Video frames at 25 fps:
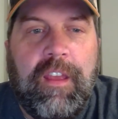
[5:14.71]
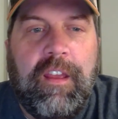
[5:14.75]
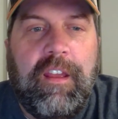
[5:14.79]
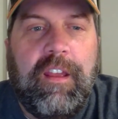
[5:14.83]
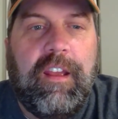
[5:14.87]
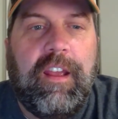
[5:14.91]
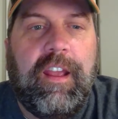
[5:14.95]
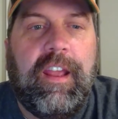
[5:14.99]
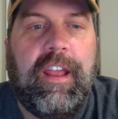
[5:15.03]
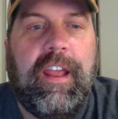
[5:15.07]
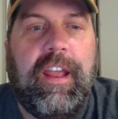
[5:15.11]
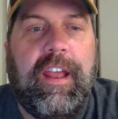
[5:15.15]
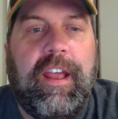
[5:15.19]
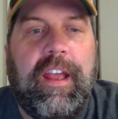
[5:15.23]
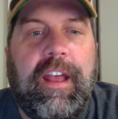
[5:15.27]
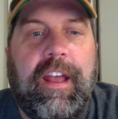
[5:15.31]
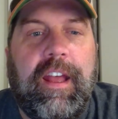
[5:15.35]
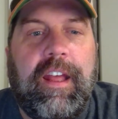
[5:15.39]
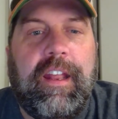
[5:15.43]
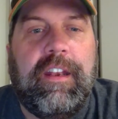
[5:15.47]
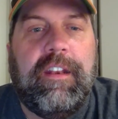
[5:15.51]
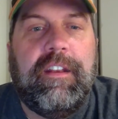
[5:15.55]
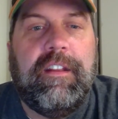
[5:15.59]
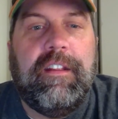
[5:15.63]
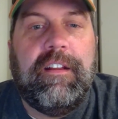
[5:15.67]

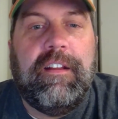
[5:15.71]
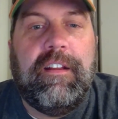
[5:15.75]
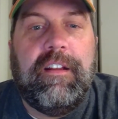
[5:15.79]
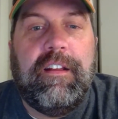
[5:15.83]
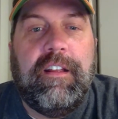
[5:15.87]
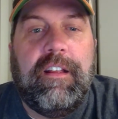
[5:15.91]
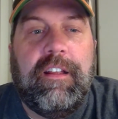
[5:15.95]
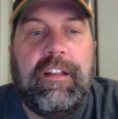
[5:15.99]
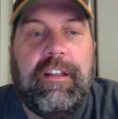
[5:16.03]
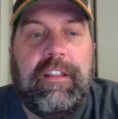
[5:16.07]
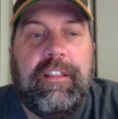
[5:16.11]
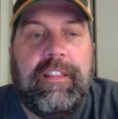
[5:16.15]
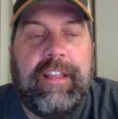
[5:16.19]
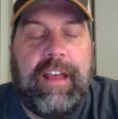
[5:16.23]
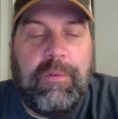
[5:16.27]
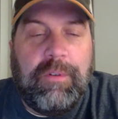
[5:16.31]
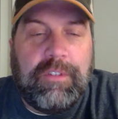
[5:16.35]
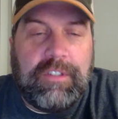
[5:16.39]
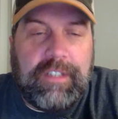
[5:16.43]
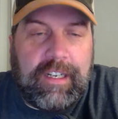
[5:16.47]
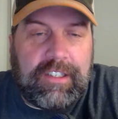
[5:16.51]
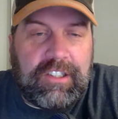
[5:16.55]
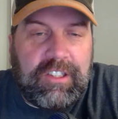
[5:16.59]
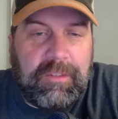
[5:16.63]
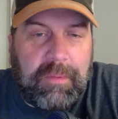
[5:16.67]
And that
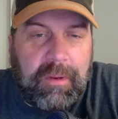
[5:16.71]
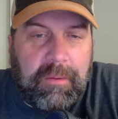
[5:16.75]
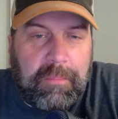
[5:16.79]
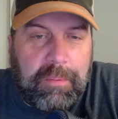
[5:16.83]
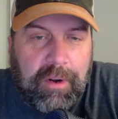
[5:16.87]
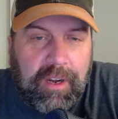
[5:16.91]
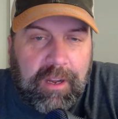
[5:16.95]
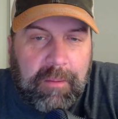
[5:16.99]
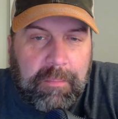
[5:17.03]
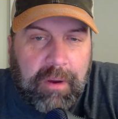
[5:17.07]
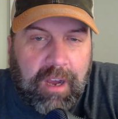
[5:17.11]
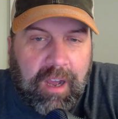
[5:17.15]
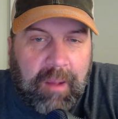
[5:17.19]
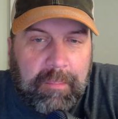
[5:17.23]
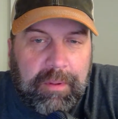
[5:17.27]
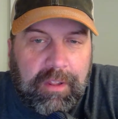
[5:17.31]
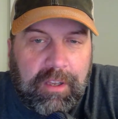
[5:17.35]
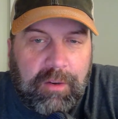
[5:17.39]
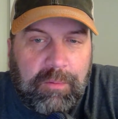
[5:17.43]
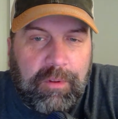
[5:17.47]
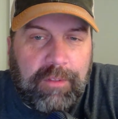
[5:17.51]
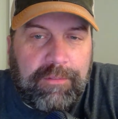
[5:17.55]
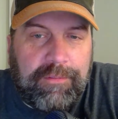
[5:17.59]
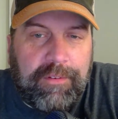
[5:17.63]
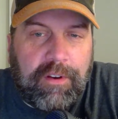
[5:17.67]
one's actually been pretty
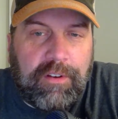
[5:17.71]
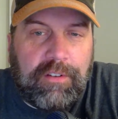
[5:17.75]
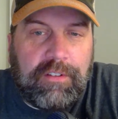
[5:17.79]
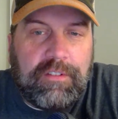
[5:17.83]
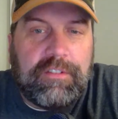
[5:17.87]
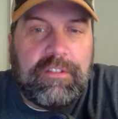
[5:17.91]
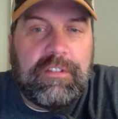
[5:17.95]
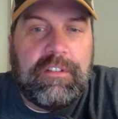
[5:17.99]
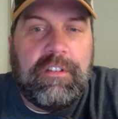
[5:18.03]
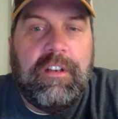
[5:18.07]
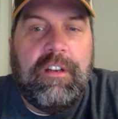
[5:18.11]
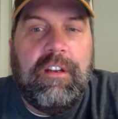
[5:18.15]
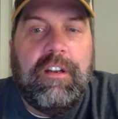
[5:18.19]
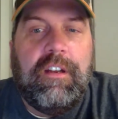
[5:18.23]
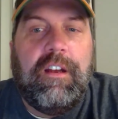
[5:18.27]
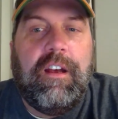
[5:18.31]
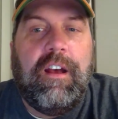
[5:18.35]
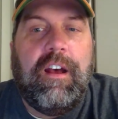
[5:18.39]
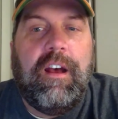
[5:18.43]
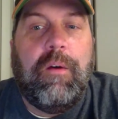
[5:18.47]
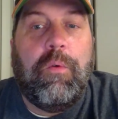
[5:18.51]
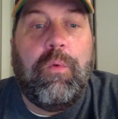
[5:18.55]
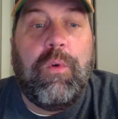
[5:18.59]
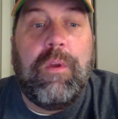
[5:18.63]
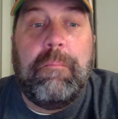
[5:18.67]
popular with folks.
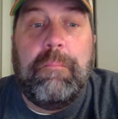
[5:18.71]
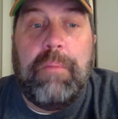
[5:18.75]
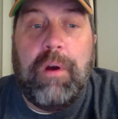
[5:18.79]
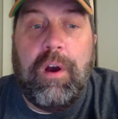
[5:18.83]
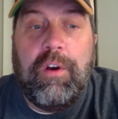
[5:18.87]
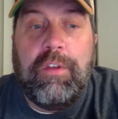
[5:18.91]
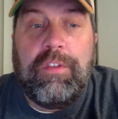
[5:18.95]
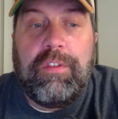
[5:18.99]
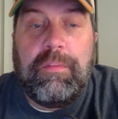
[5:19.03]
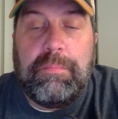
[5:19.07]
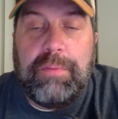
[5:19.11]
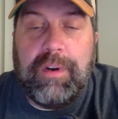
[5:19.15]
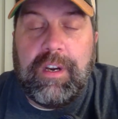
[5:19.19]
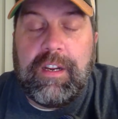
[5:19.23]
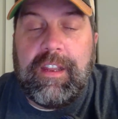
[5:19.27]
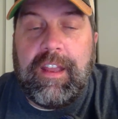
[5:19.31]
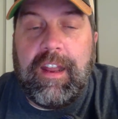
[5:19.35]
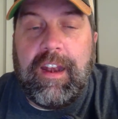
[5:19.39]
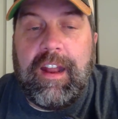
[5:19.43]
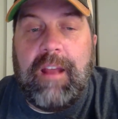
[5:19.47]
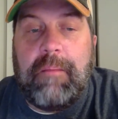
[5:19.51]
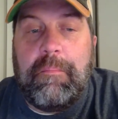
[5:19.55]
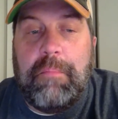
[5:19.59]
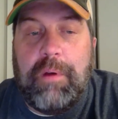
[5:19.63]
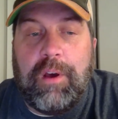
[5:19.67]
Brick
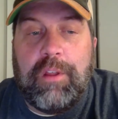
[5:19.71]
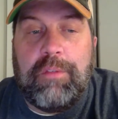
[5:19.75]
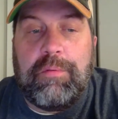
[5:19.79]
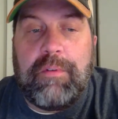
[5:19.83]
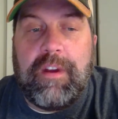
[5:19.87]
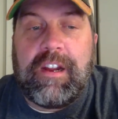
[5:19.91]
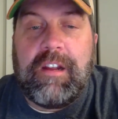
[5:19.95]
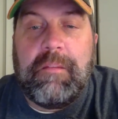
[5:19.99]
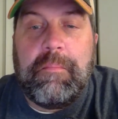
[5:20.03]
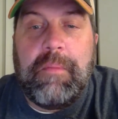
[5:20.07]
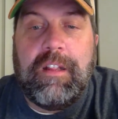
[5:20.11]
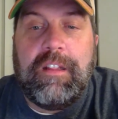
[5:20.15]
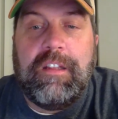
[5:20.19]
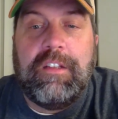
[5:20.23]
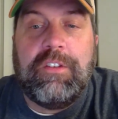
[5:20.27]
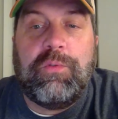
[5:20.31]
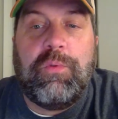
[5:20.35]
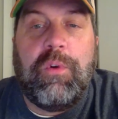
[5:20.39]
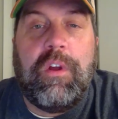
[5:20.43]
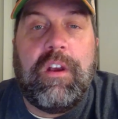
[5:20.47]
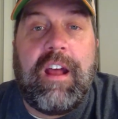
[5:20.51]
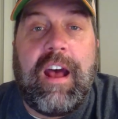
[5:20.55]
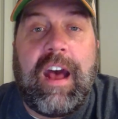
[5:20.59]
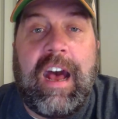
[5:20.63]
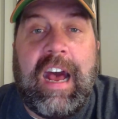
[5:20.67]
and I both recommend this
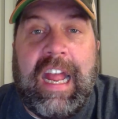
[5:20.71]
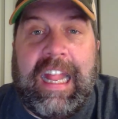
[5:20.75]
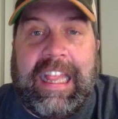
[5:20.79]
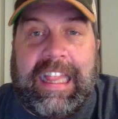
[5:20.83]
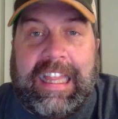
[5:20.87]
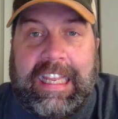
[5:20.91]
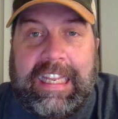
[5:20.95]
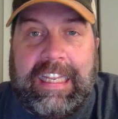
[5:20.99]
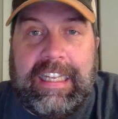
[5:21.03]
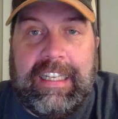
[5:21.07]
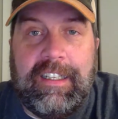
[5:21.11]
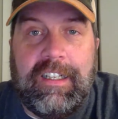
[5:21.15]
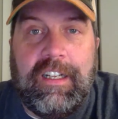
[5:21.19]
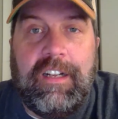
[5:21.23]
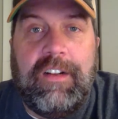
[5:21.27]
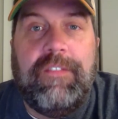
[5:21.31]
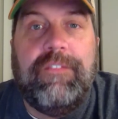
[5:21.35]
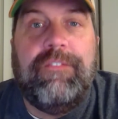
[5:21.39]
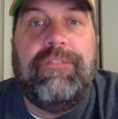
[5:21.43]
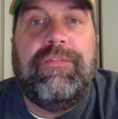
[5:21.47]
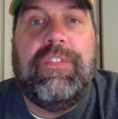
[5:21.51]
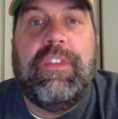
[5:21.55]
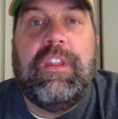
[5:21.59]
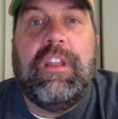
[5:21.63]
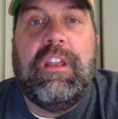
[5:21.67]
one highly.
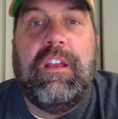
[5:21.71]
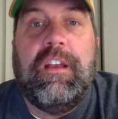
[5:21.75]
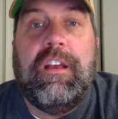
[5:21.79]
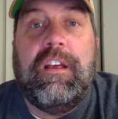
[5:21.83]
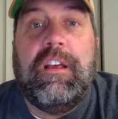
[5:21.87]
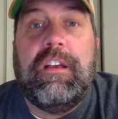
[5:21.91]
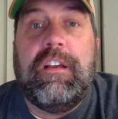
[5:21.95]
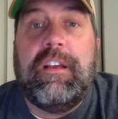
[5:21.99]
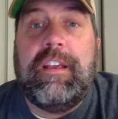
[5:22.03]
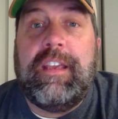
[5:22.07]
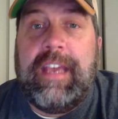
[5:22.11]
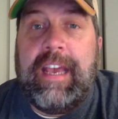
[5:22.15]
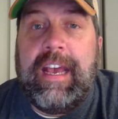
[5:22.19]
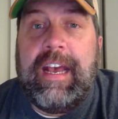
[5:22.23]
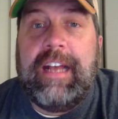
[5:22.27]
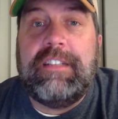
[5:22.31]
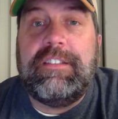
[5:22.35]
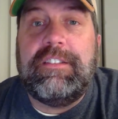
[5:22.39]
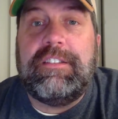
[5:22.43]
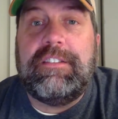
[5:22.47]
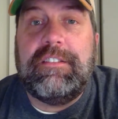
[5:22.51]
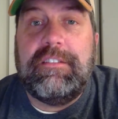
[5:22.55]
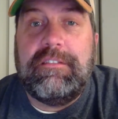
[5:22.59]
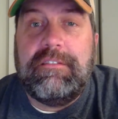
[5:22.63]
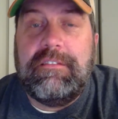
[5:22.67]

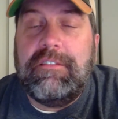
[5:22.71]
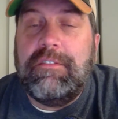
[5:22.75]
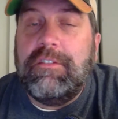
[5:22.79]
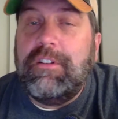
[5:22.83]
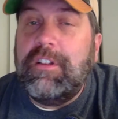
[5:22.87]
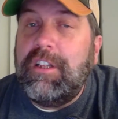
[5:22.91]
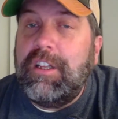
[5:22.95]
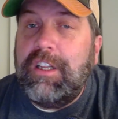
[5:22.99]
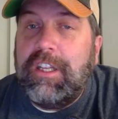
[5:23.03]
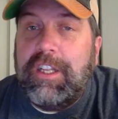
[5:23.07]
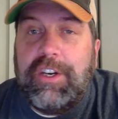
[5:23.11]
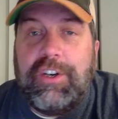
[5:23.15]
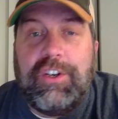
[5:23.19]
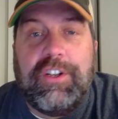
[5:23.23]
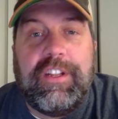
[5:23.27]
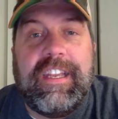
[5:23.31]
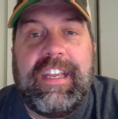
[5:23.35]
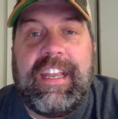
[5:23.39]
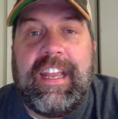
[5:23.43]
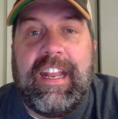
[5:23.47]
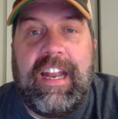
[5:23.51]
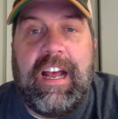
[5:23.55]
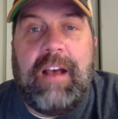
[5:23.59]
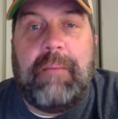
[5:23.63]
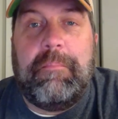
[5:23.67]
Cats literally
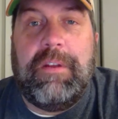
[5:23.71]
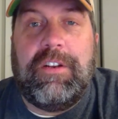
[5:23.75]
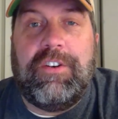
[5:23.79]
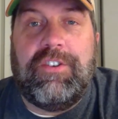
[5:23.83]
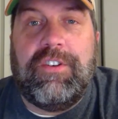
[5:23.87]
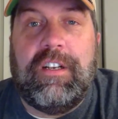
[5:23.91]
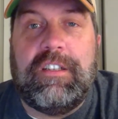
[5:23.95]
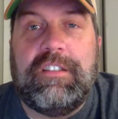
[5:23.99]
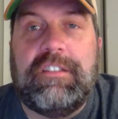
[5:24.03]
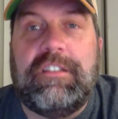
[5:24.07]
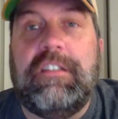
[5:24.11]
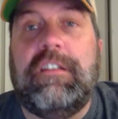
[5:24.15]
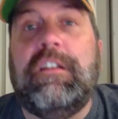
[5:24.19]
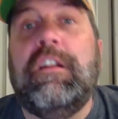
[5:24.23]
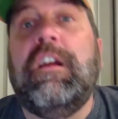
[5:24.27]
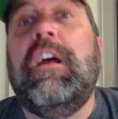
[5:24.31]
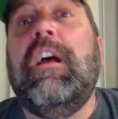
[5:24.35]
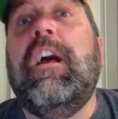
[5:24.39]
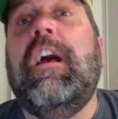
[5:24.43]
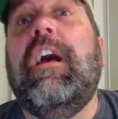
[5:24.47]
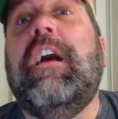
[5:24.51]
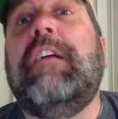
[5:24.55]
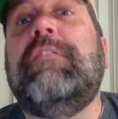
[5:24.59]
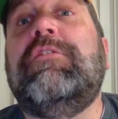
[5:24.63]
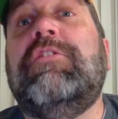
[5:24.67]
cannot be trusted.
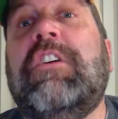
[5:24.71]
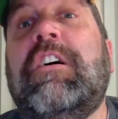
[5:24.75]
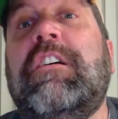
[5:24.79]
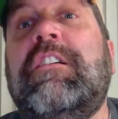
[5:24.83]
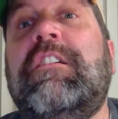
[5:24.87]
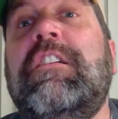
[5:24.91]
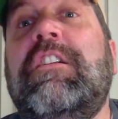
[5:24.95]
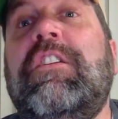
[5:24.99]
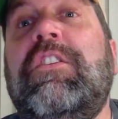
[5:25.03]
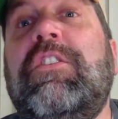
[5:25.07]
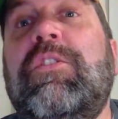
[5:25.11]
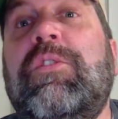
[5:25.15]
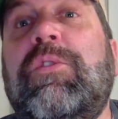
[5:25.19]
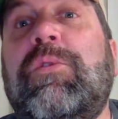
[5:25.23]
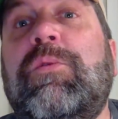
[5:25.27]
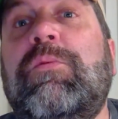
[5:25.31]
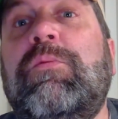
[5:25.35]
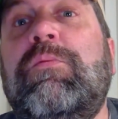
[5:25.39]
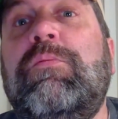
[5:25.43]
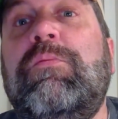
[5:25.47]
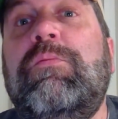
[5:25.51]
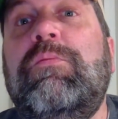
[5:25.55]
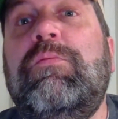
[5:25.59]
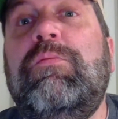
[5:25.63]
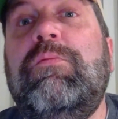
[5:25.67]
Talking to you.
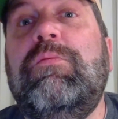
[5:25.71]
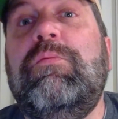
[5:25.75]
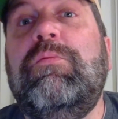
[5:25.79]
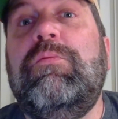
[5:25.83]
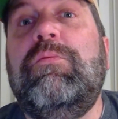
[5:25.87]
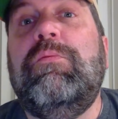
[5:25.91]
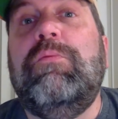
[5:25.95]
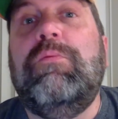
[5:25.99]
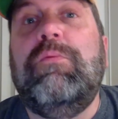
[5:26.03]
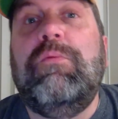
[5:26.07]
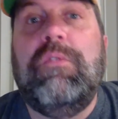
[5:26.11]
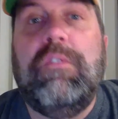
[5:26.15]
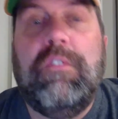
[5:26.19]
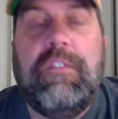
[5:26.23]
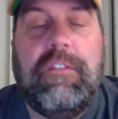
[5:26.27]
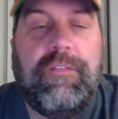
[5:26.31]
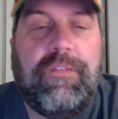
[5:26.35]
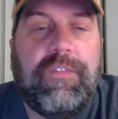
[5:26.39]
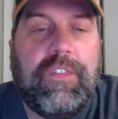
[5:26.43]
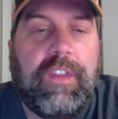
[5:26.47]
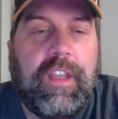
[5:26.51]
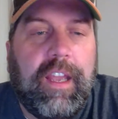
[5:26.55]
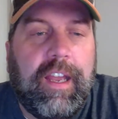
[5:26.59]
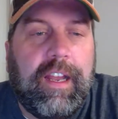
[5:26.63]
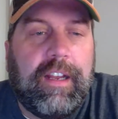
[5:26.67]

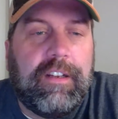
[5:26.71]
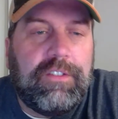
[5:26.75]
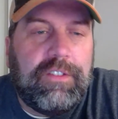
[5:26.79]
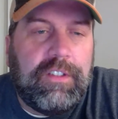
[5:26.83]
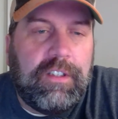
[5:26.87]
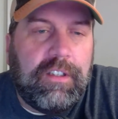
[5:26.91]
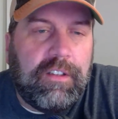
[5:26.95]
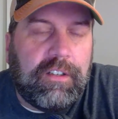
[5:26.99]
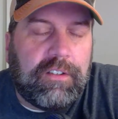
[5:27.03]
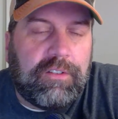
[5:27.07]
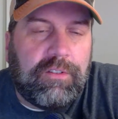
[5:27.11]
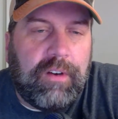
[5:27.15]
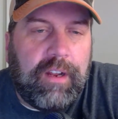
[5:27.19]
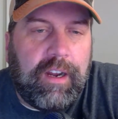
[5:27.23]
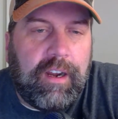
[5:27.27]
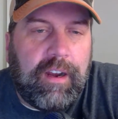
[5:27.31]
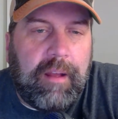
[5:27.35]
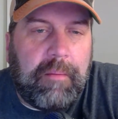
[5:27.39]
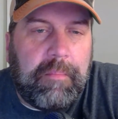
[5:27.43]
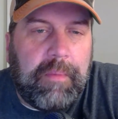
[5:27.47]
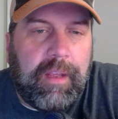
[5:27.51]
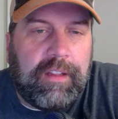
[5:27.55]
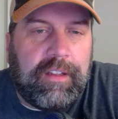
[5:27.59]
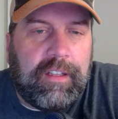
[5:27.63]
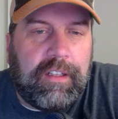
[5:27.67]
Yeah, she looked right
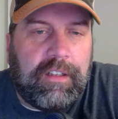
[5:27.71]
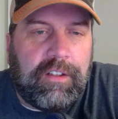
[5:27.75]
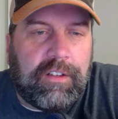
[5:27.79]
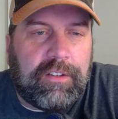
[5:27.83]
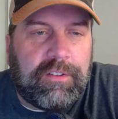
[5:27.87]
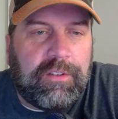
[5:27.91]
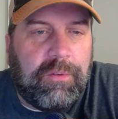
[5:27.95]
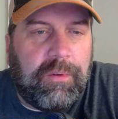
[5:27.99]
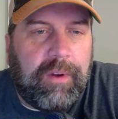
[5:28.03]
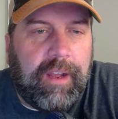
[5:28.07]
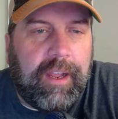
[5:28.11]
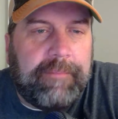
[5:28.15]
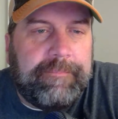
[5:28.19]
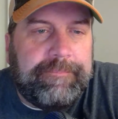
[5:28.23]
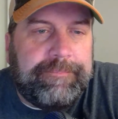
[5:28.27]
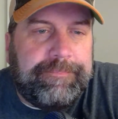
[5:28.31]
at me and then looked away.